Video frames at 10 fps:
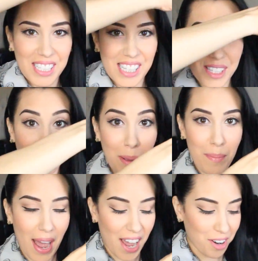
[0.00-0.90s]
This is
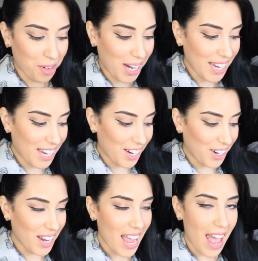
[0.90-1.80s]
my bag right
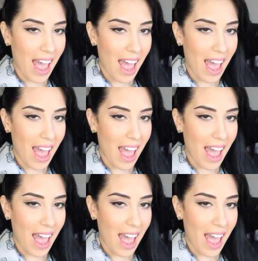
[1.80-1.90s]
here.